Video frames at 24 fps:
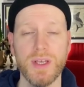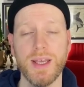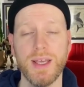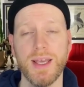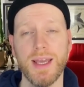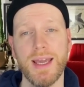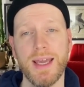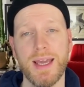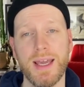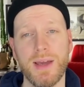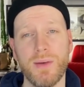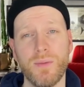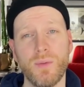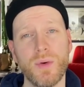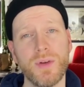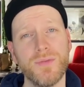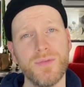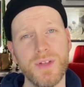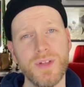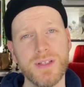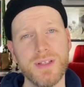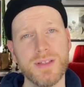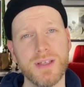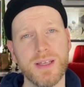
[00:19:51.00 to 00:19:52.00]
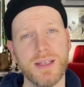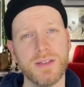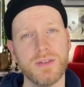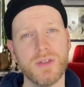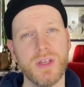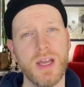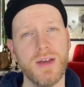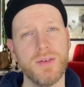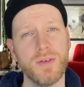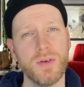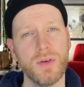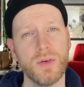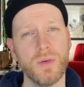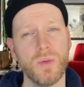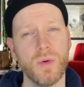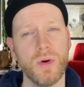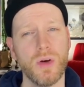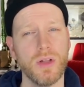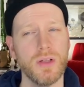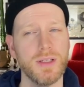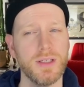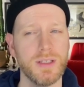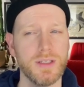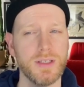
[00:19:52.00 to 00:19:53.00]
and what it feels like to have it on the
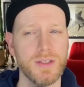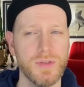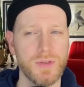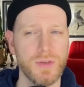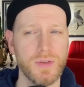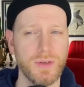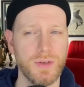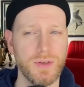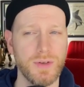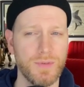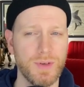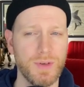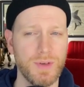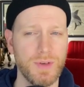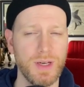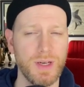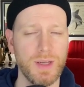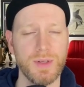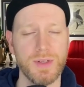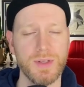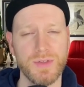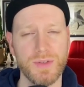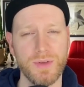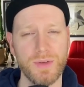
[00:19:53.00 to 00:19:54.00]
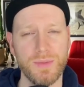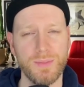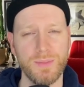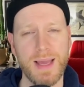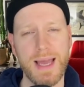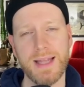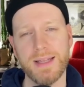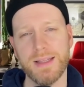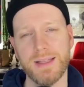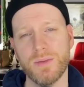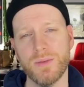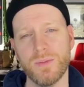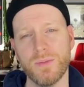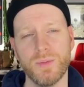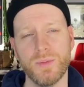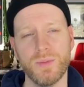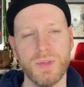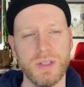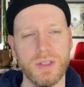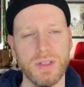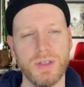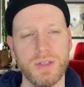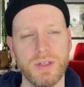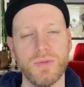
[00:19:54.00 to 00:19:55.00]
wall in a certain frame and a certain mat. That would
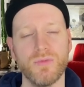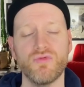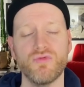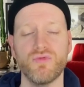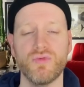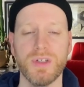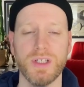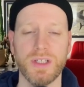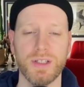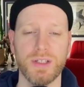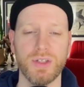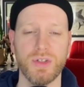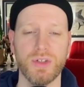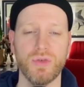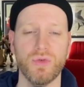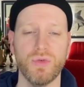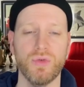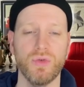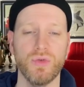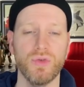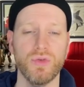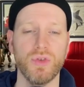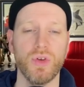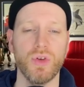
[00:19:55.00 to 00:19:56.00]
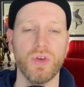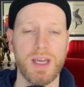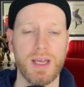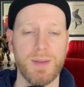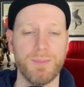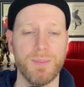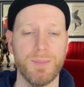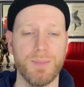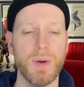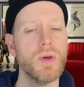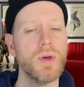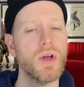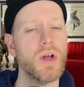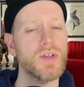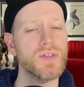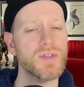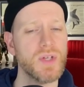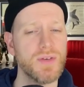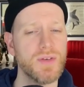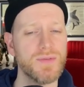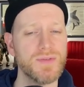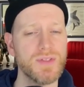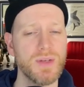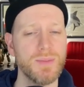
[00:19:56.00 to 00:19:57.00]
be really cool to look at. But we also
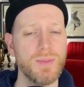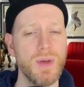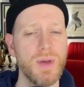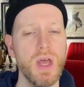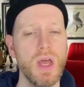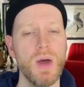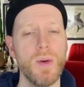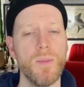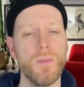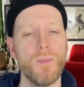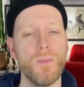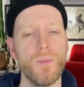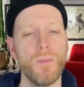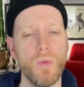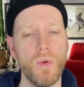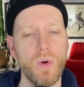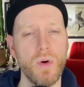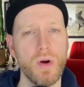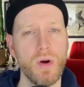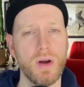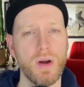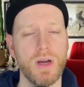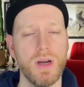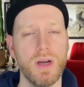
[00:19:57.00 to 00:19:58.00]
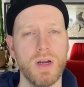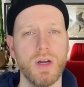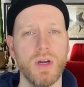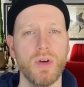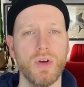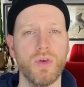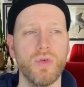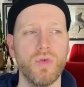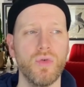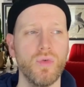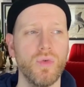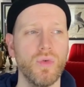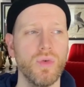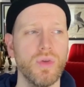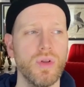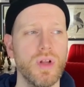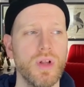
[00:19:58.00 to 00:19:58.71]
have some more cool